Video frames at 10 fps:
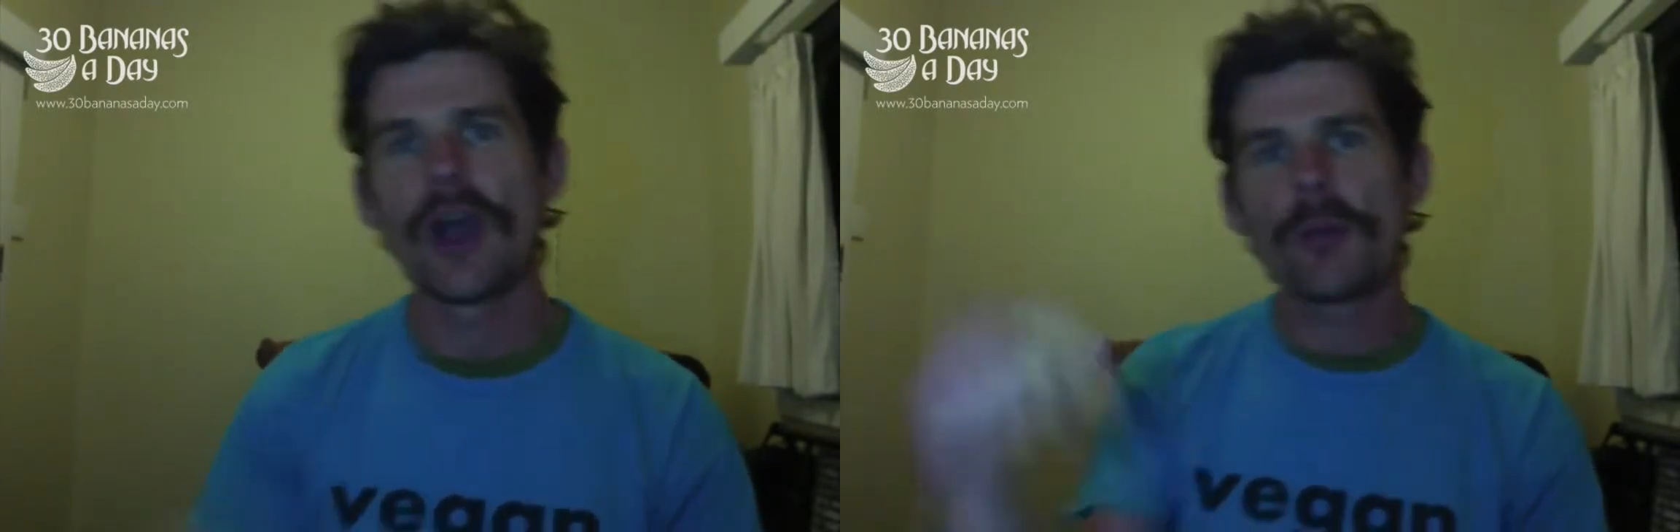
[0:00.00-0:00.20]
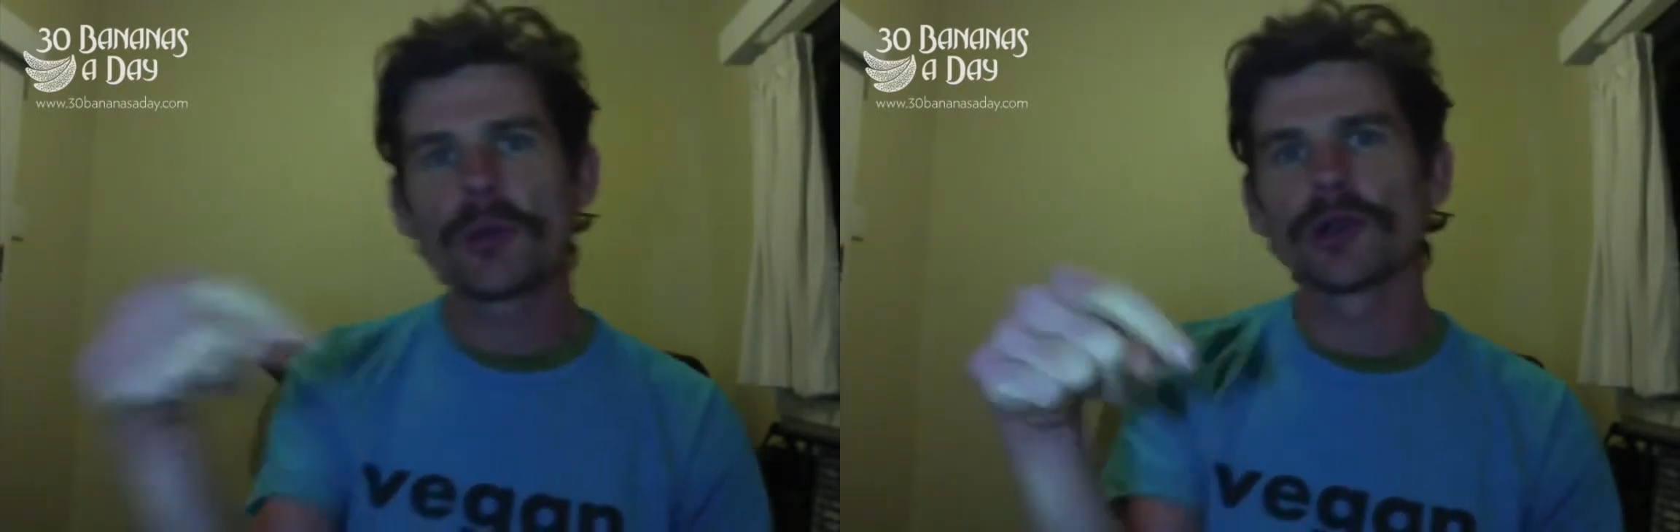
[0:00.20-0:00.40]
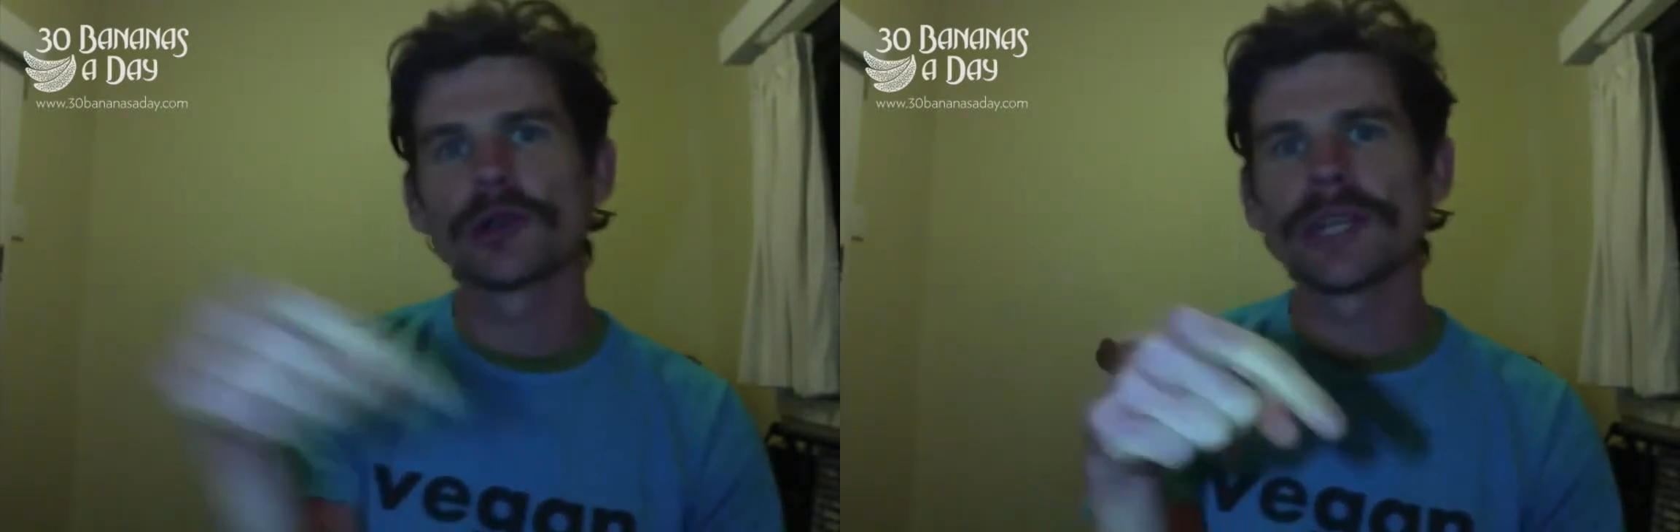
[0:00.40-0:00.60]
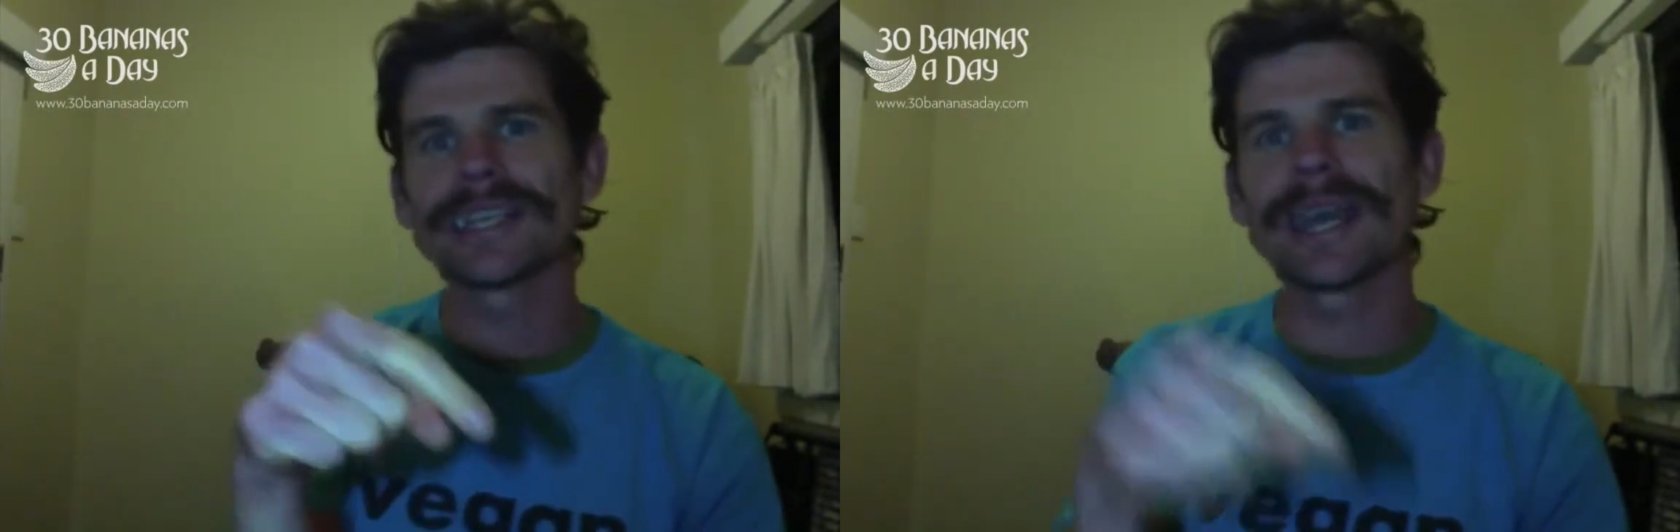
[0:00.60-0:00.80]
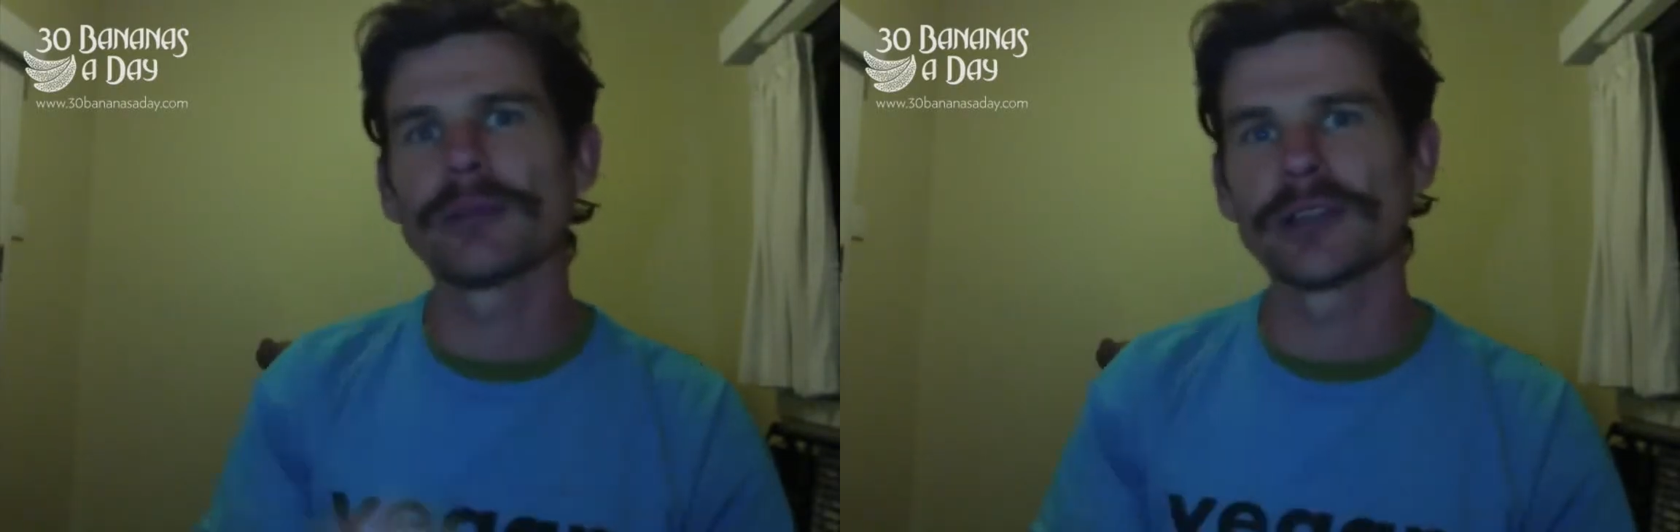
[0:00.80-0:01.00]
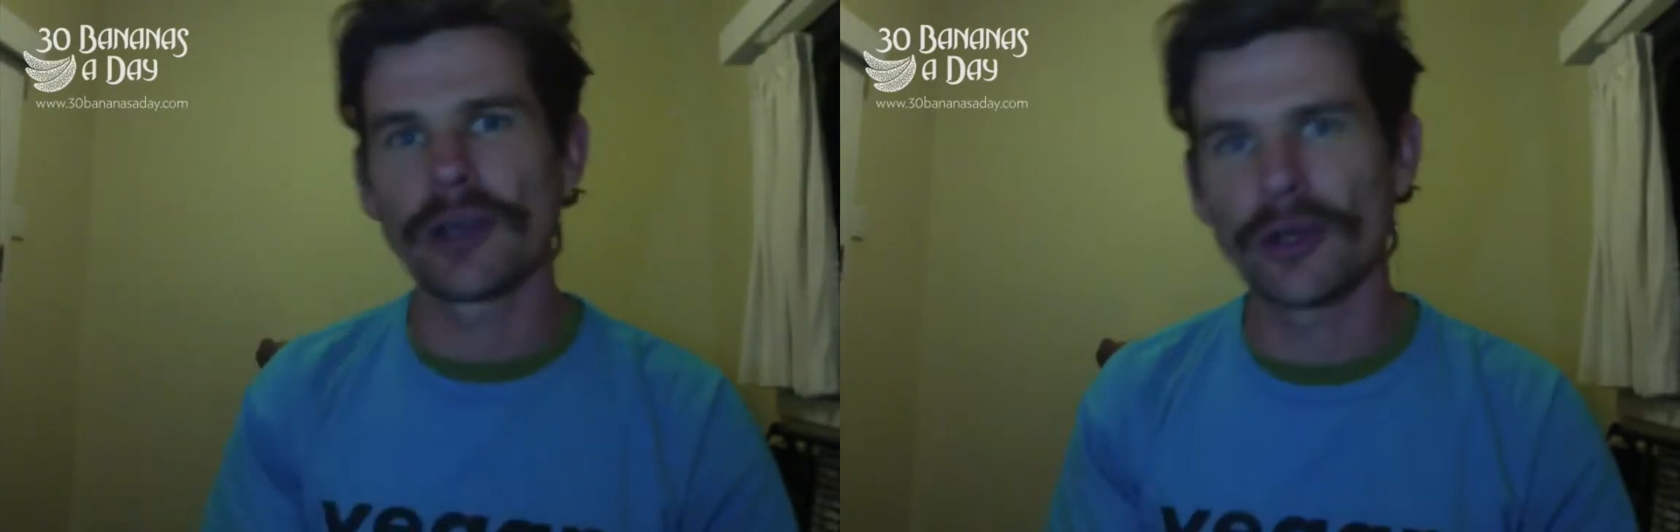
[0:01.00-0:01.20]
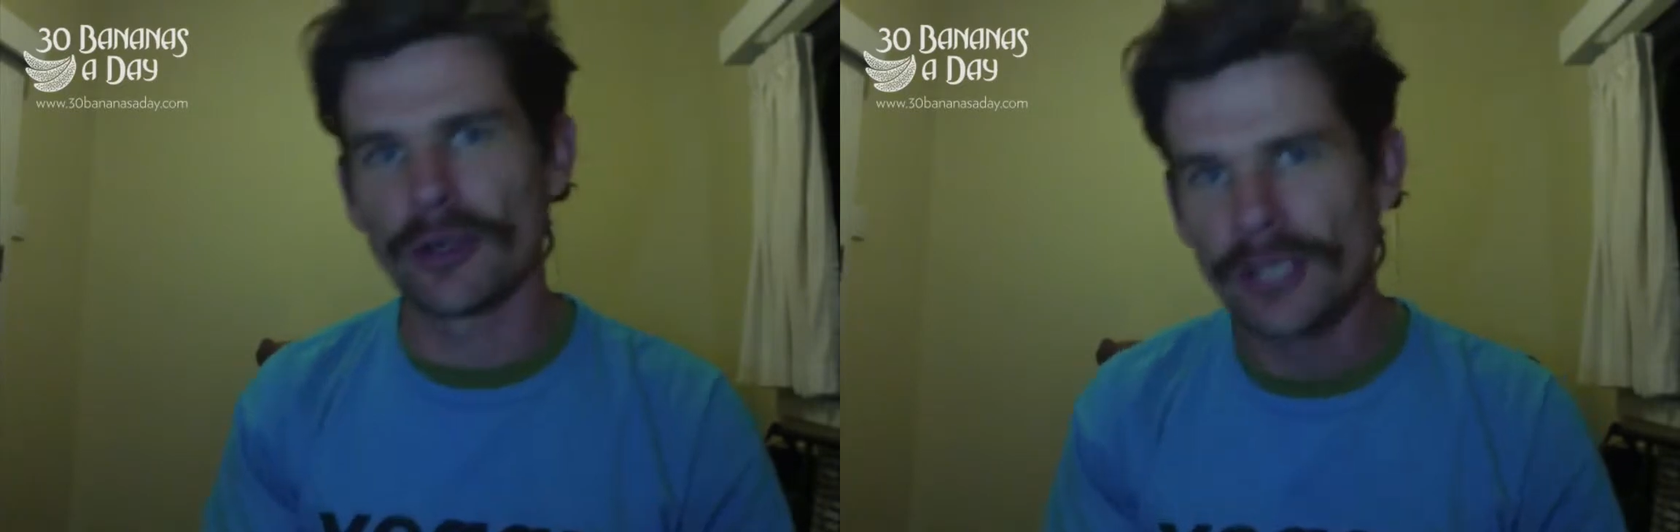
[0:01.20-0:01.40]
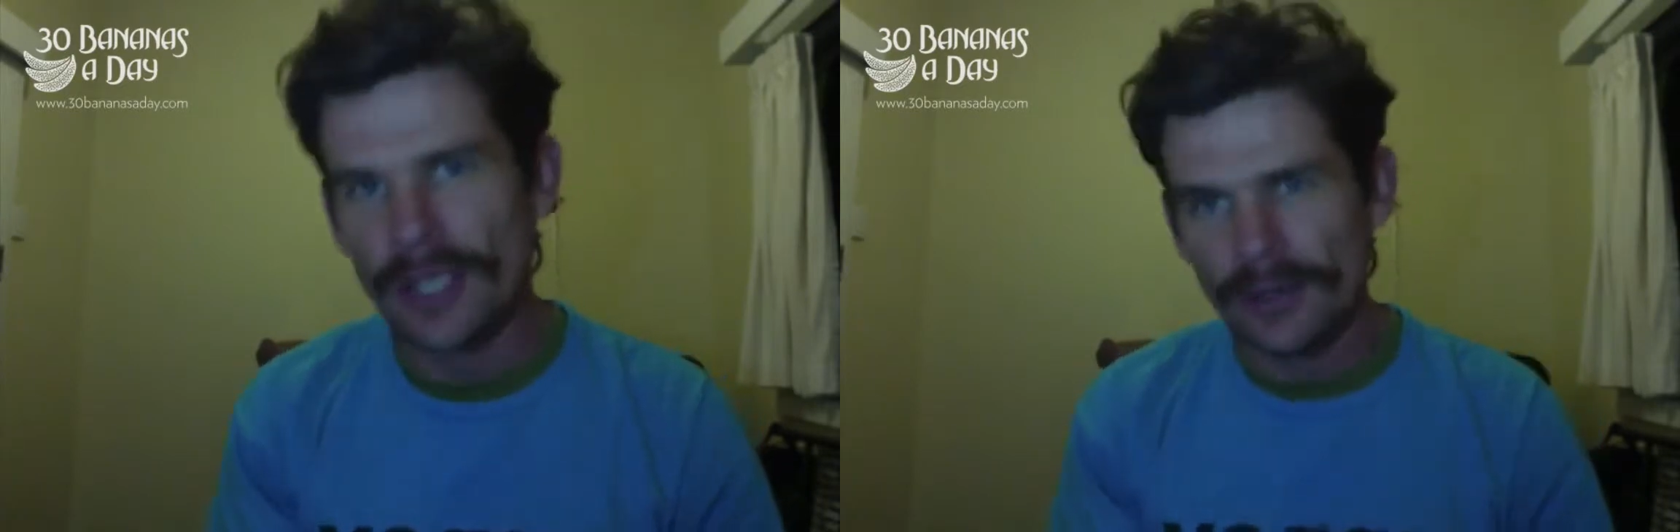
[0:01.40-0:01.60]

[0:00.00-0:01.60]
I'll put a link down below